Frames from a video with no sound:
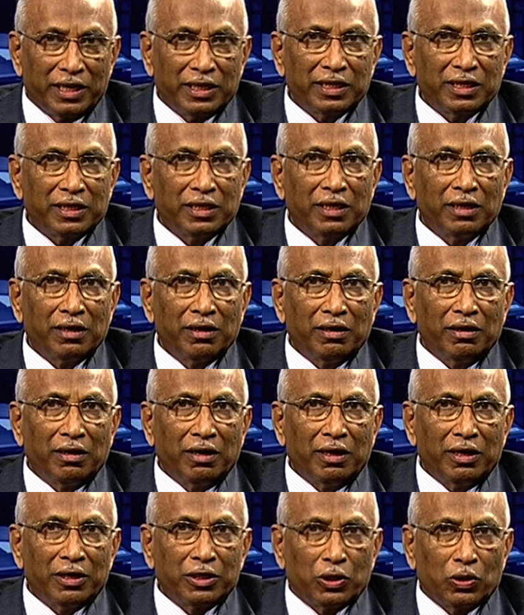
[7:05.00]
us
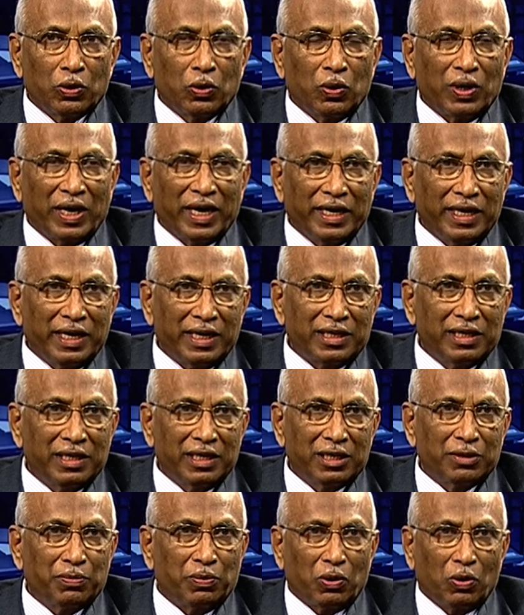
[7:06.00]
to conduct
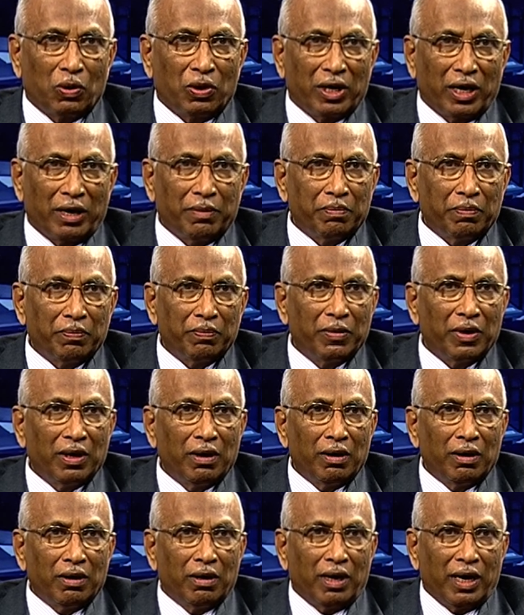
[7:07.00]
this program
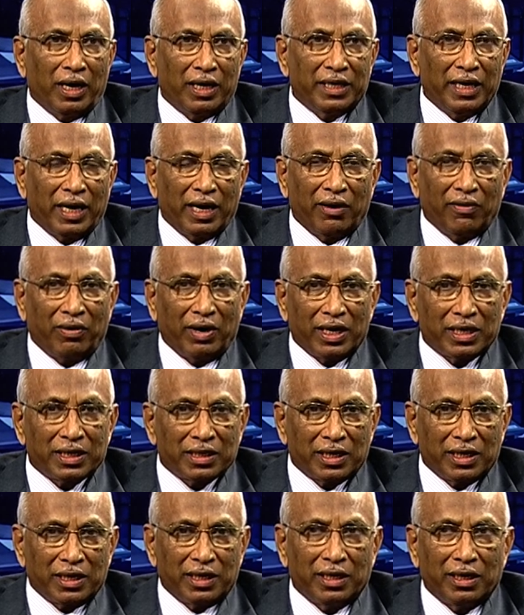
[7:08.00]
and they have
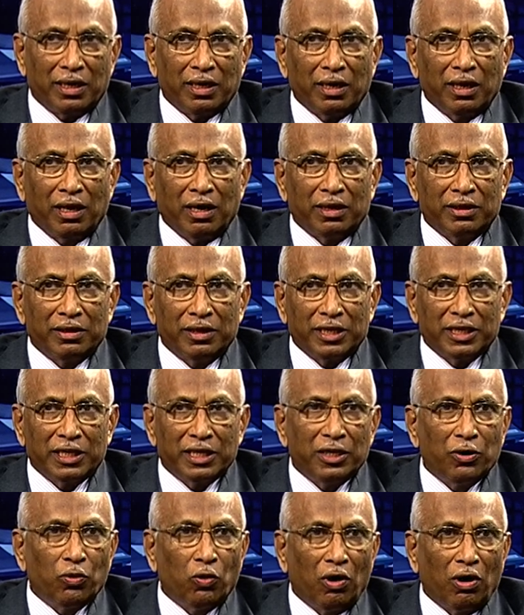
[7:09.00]
asked the
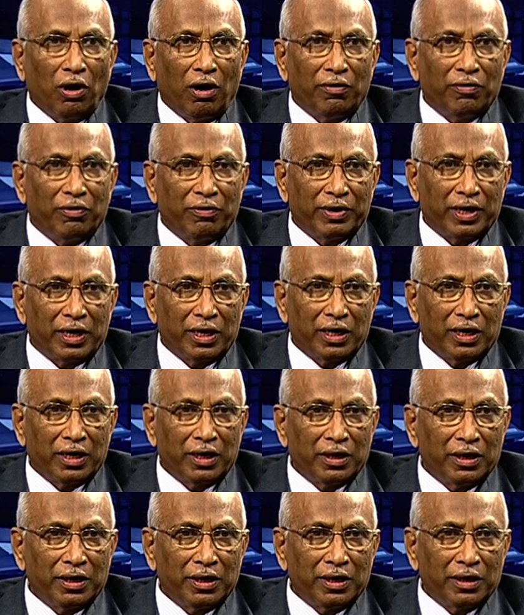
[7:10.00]
CEO of our,
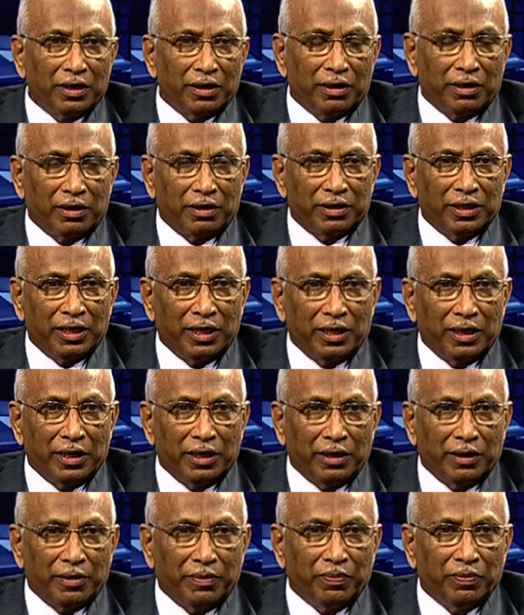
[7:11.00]
uh,
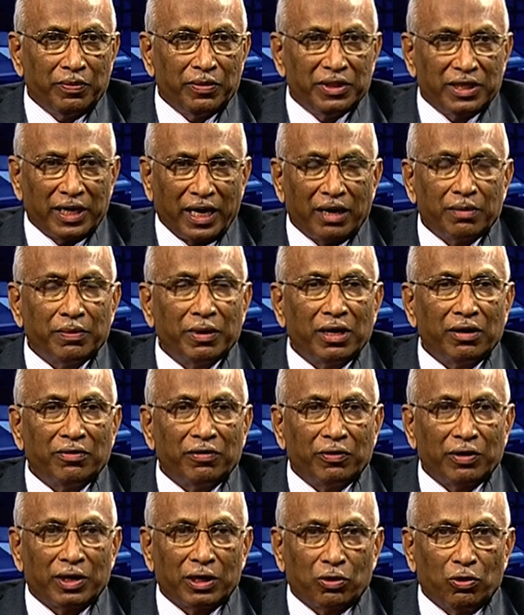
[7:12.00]
the chairman of
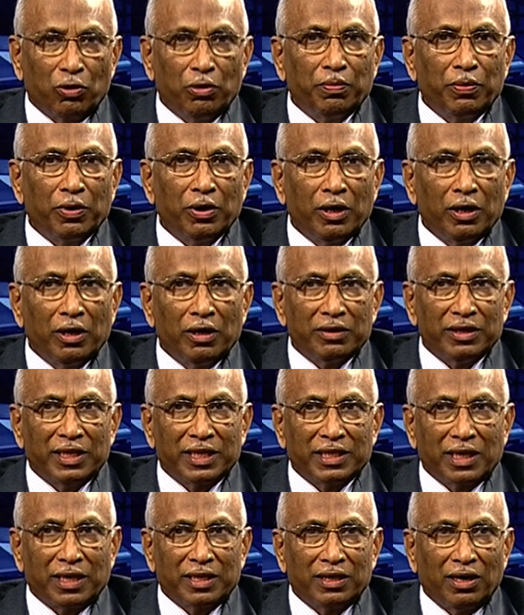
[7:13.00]
our group,
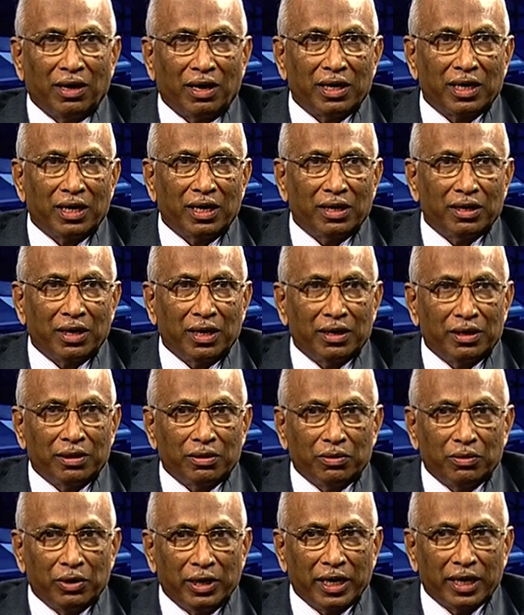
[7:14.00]
Dasarath
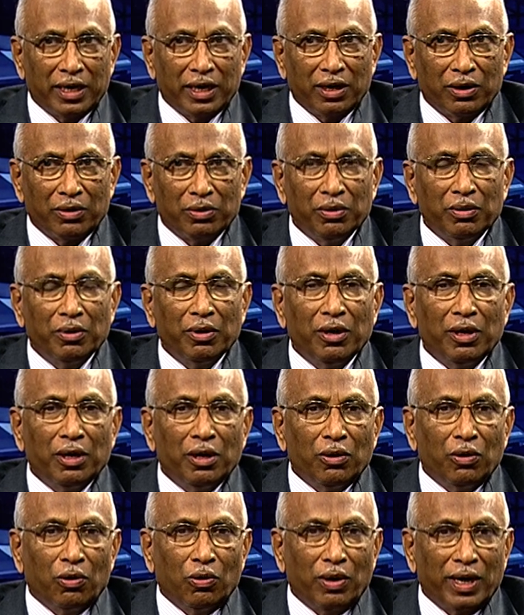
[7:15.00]
Gudegaru,
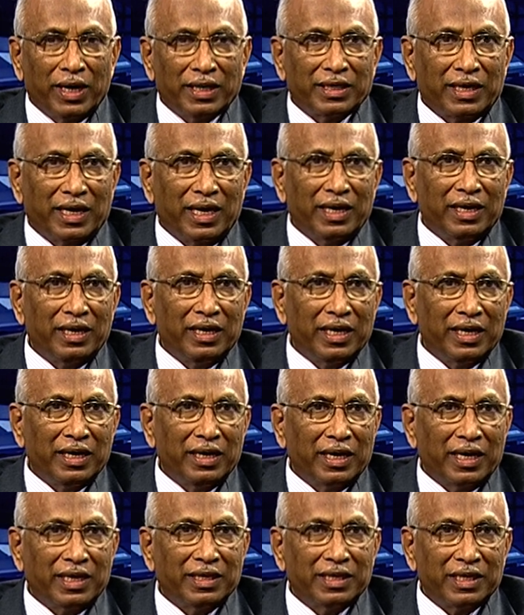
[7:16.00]
who has kindly
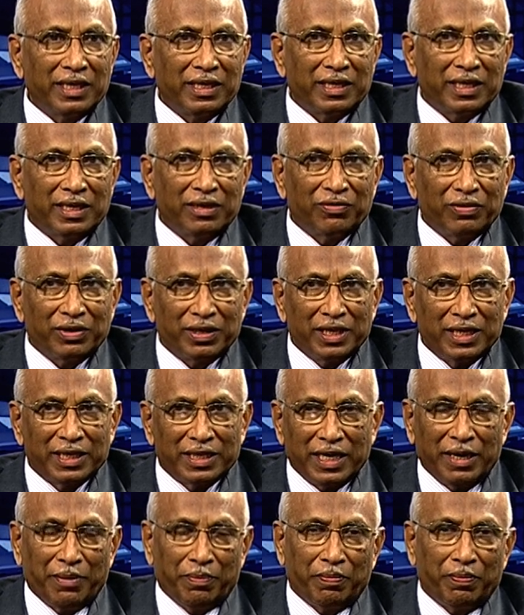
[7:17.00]
consented for the
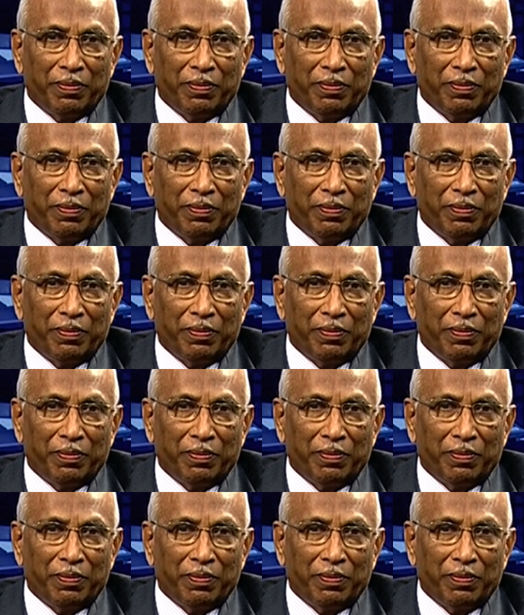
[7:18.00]
same.